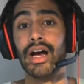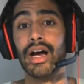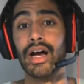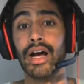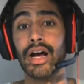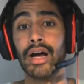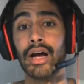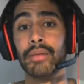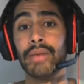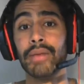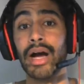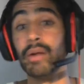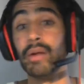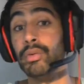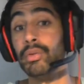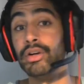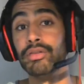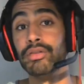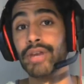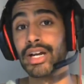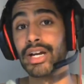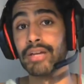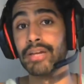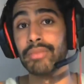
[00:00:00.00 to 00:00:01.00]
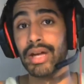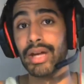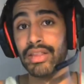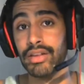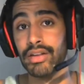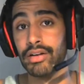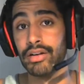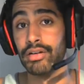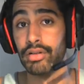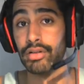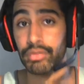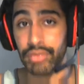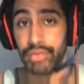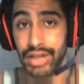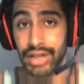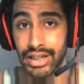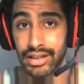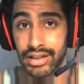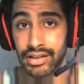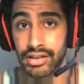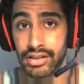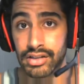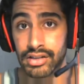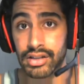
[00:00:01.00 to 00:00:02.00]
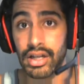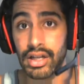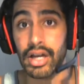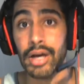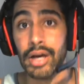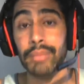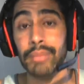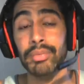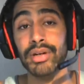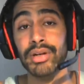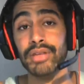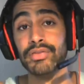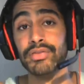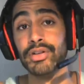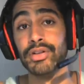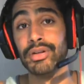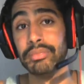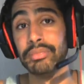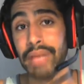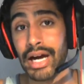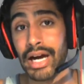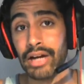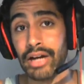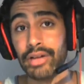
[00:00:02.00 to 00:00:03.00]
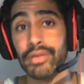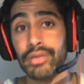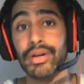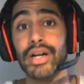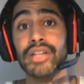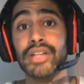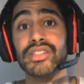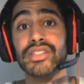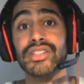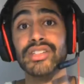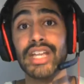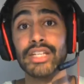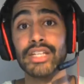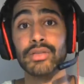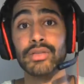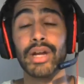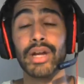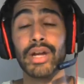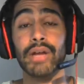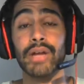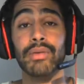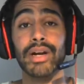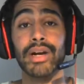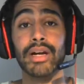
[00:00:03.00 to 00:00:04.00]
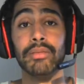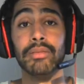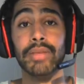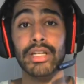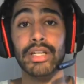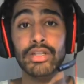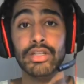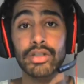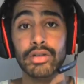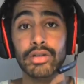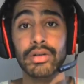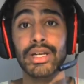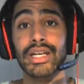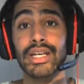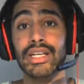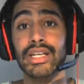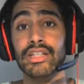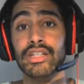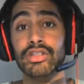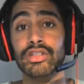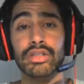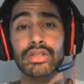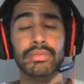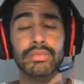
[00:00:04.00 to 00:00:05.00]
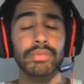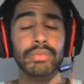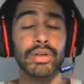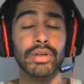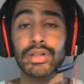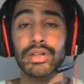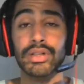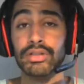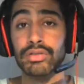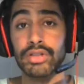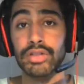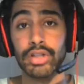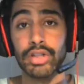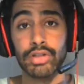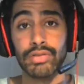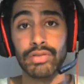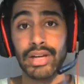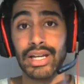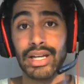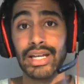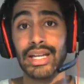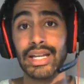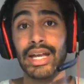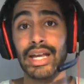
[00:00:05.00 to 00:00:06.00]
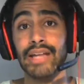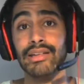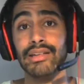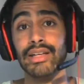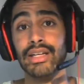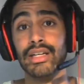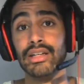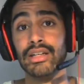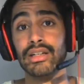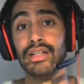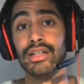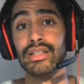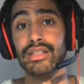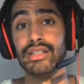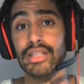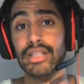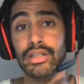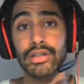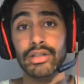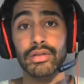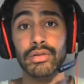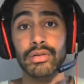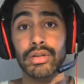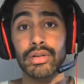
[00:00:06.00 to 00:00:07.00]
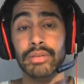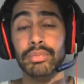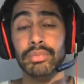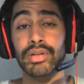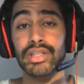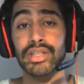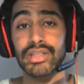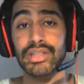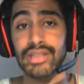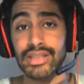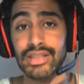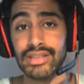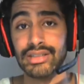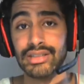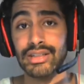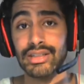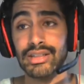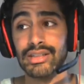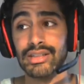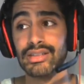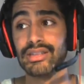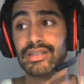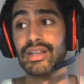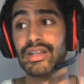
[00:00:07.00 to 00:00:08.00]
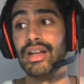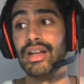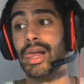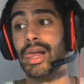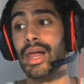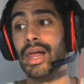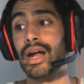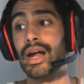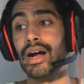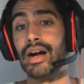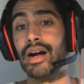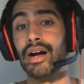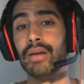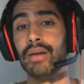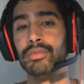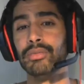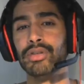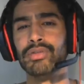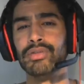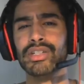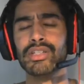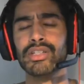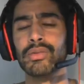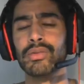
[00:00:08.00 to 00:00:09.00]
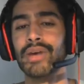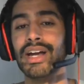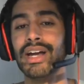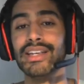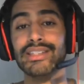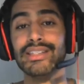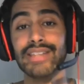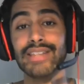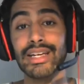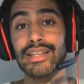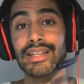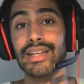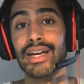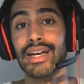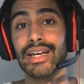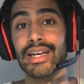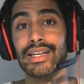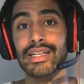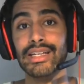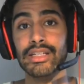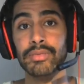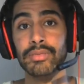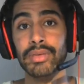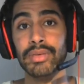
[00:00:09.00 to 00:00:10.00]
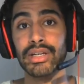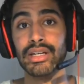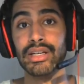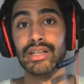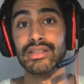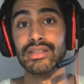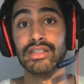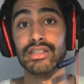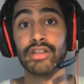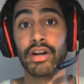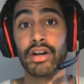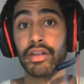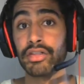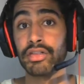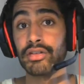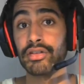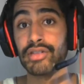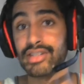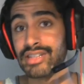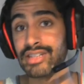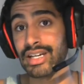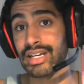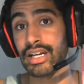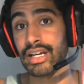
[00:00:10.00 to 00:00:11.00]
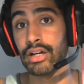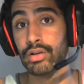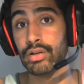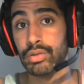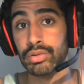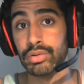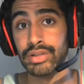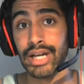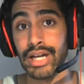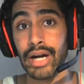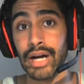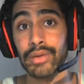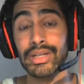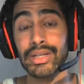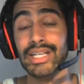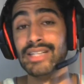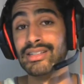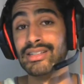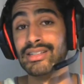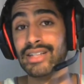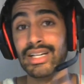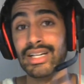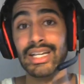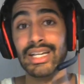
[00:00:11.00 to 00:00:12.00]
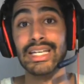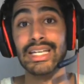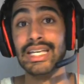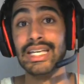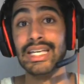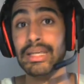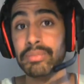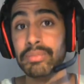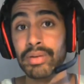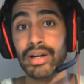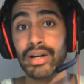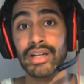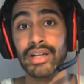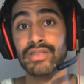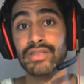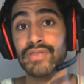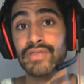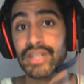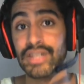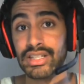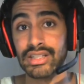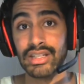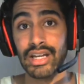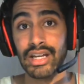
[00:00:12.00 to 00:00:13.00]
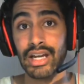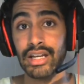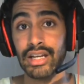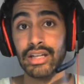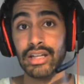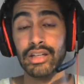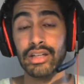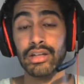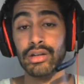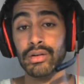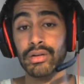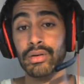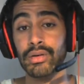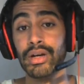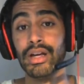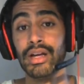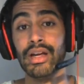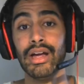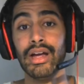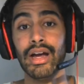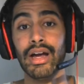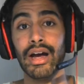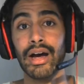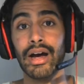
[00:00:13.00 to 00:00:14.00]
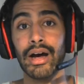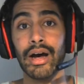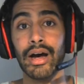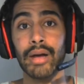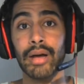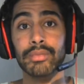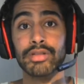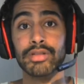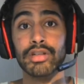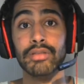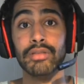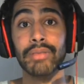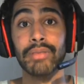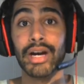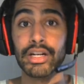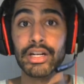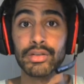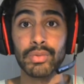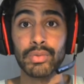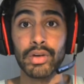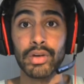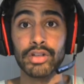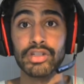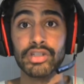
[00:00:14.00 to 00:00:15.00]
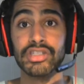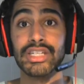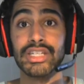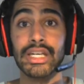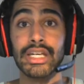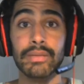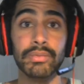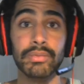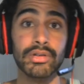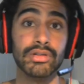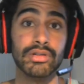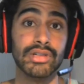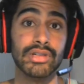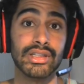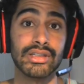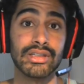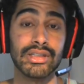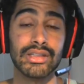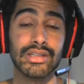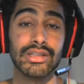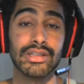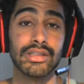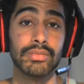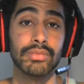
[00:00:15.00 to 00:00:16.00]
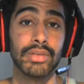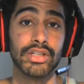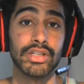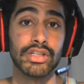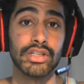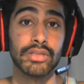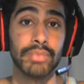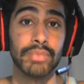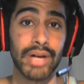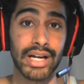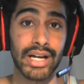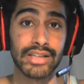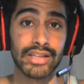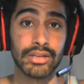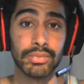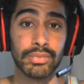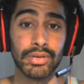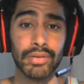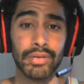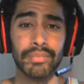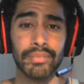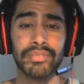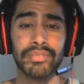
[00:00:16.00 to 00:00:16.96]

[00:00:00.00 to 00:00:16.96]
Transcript: I would recommend it in arenas, but if you're in battlegrounds, that's what I recommend doing, is just blowing through your trinket and then continually put distance. The reason why I say that is because it's on a 30-second cooldown. He's going to keep asphyxiating you, so you might as well just keep your distance as much as possible.